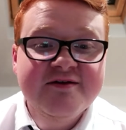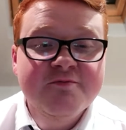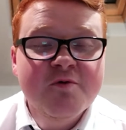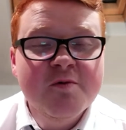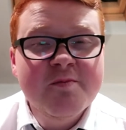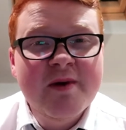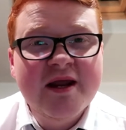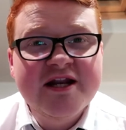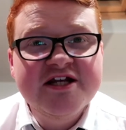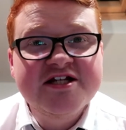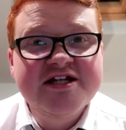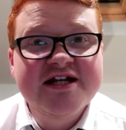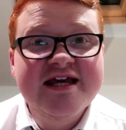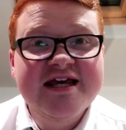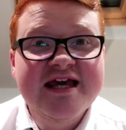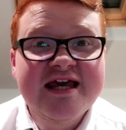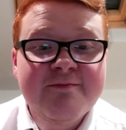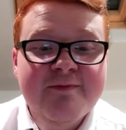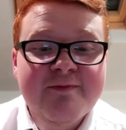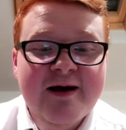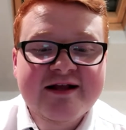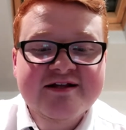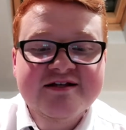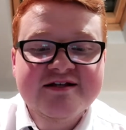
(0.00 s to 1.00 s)
And we managed to
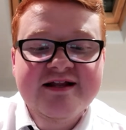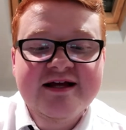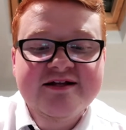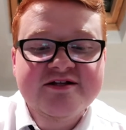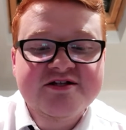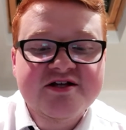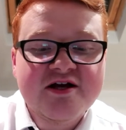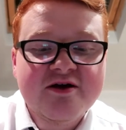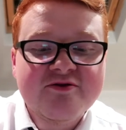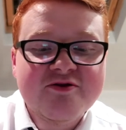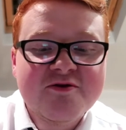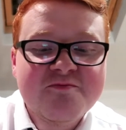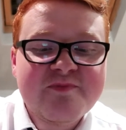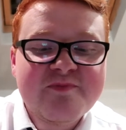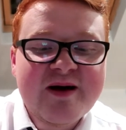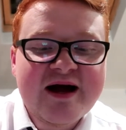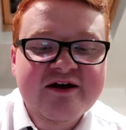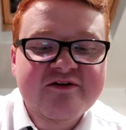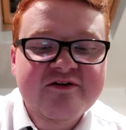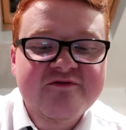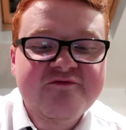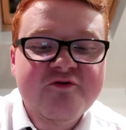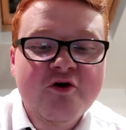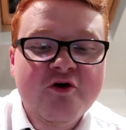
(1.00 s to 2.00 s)
keep Atalanta on the
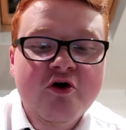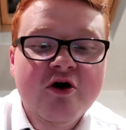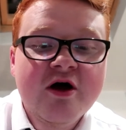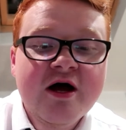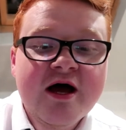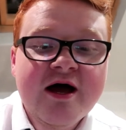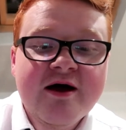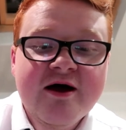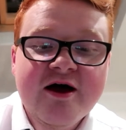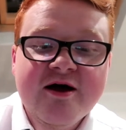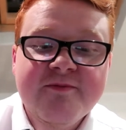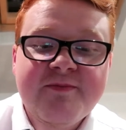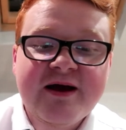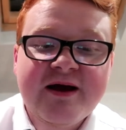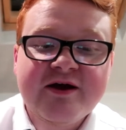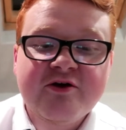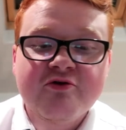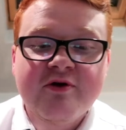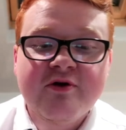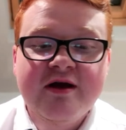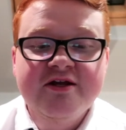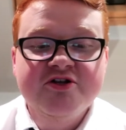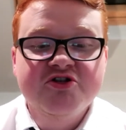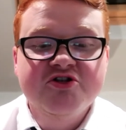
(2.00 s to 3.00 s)
back foot by
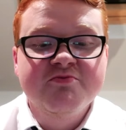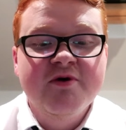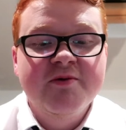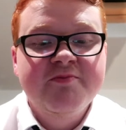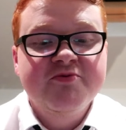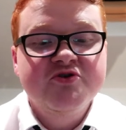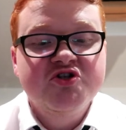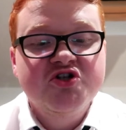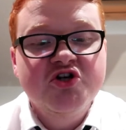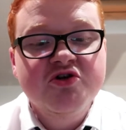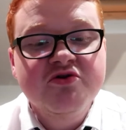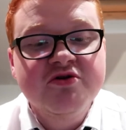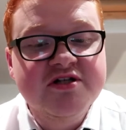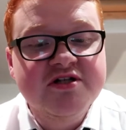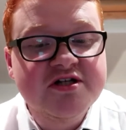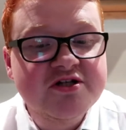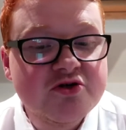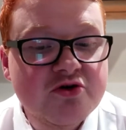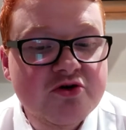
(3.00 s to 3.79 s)
creating some opportunities.